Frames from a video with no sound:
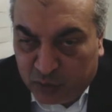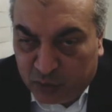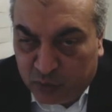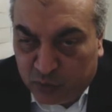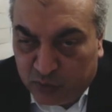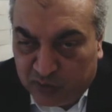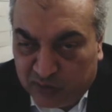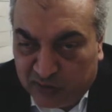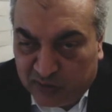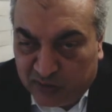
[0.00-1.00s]
to
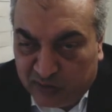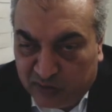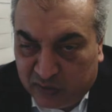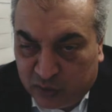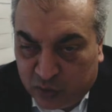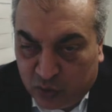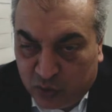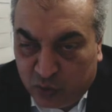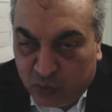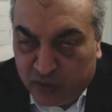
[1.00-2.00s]

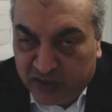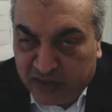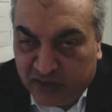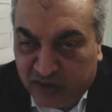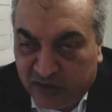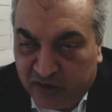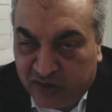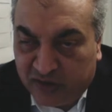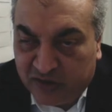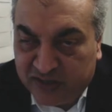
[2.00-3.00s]
go with
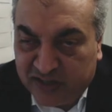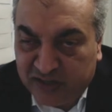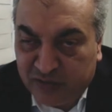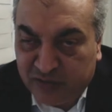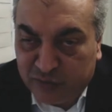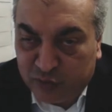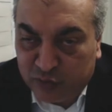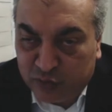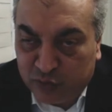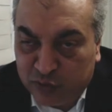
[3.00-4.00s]
a set of
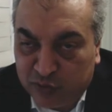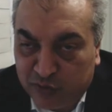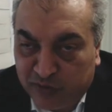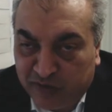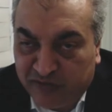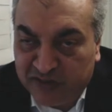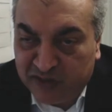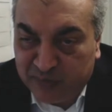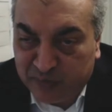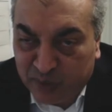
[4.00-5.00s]
rules which were
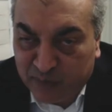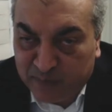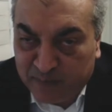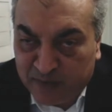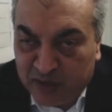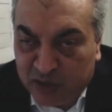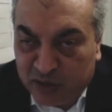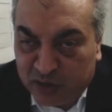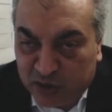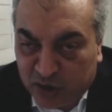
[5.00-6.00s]
simple,
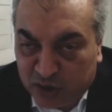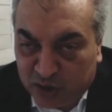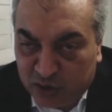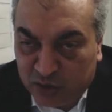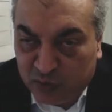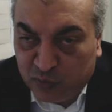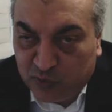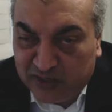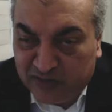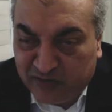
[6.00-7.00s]
certain,
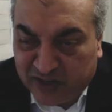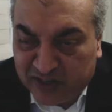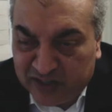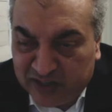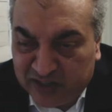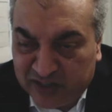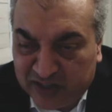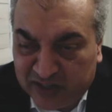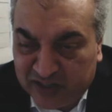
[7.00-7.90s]
well devised,